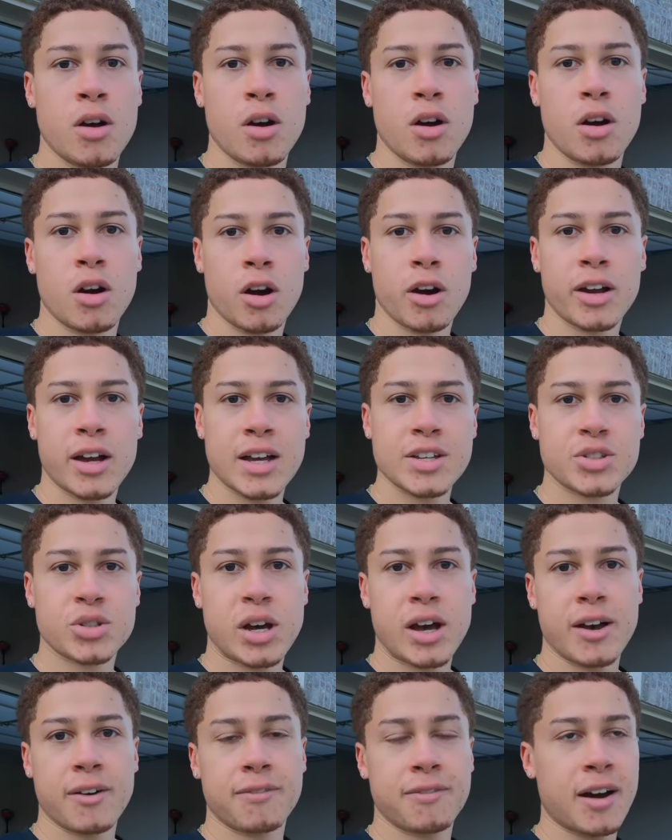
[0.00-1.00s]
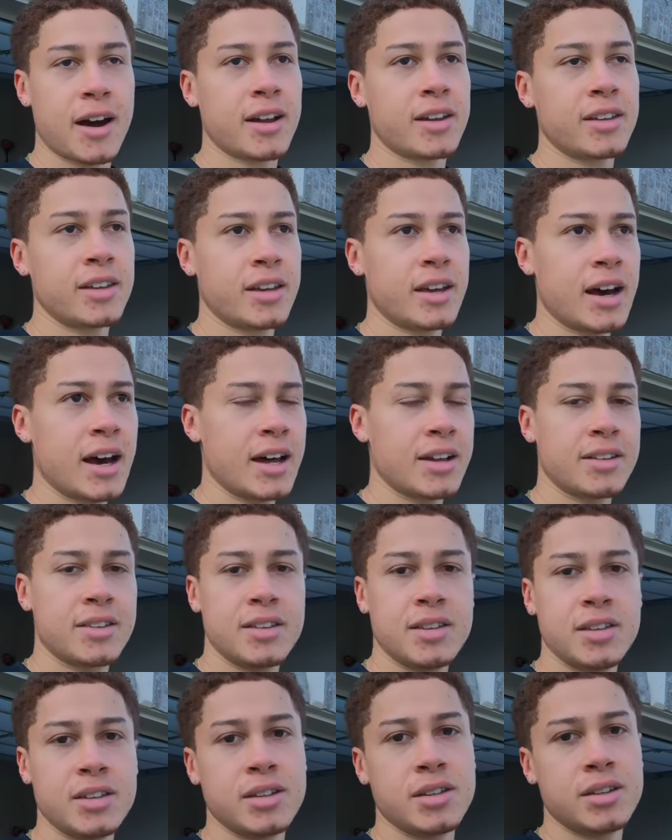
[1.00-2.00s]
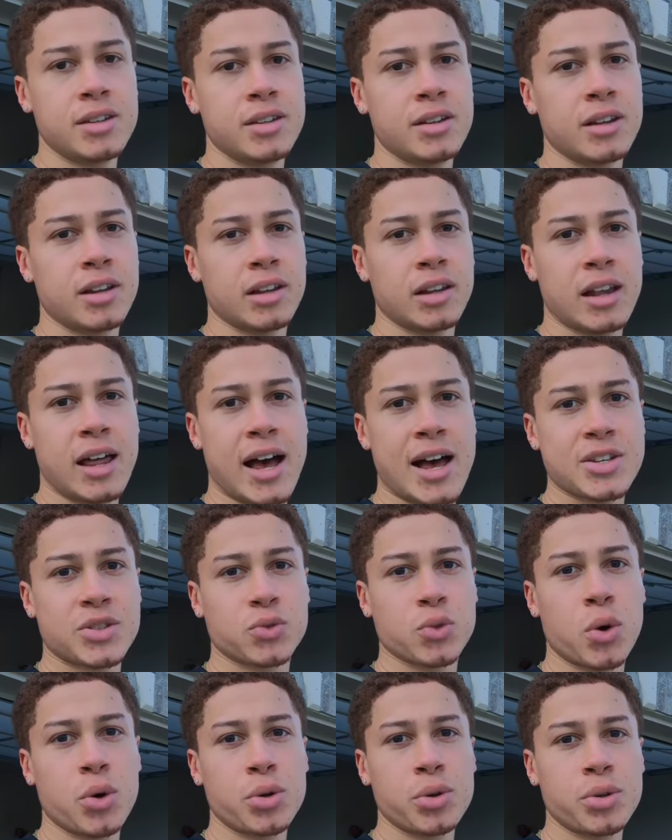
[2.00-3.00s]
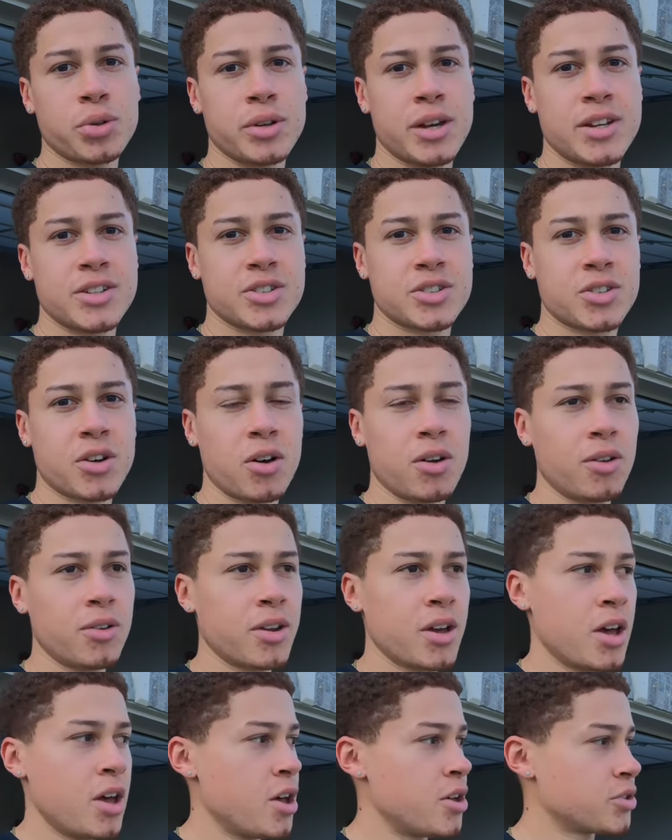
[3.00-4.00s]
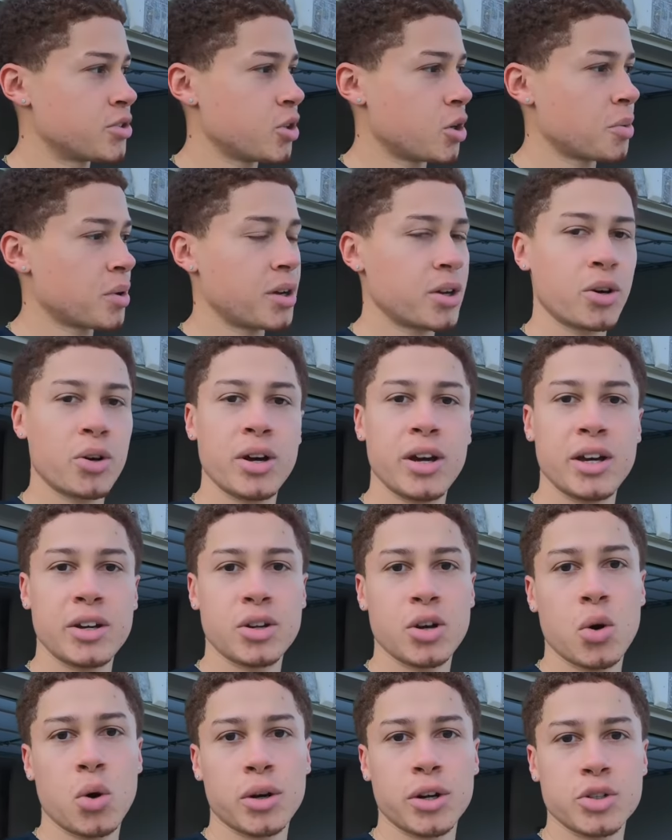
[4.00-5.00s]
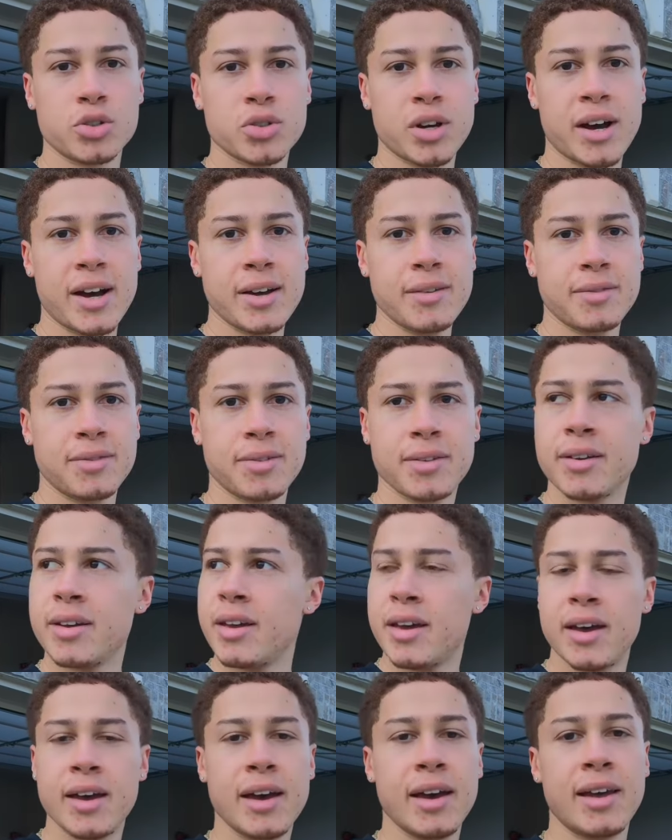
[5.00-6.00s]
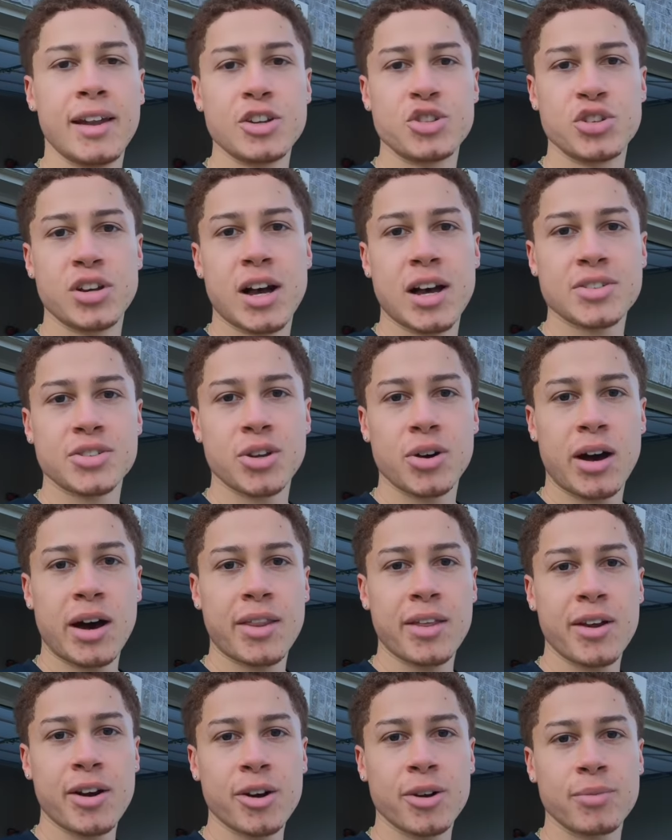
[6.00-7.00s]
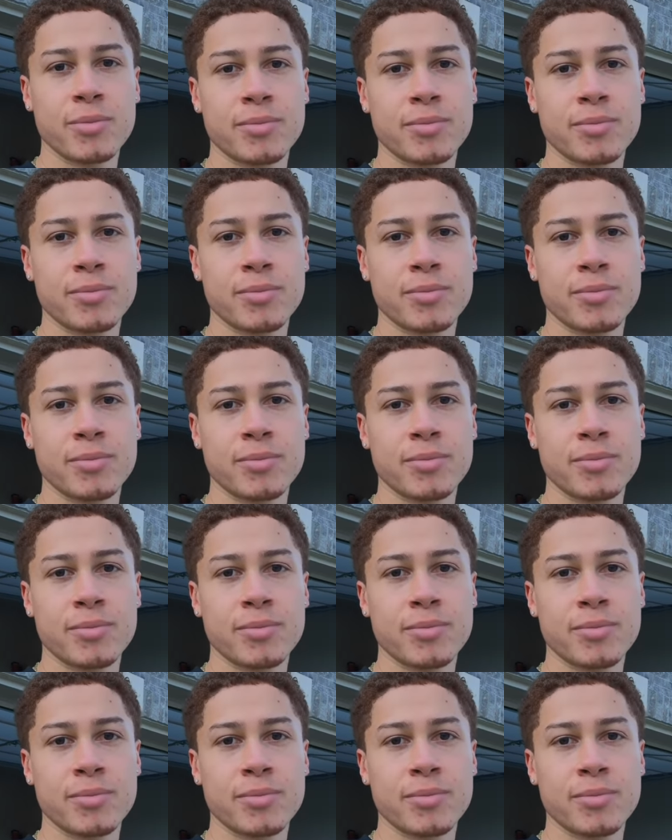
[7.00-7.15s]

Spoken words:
Alright guys, so I finally got the last rotor installed, so I'm gonna go ahead and go on a drive and let you guys know how they are.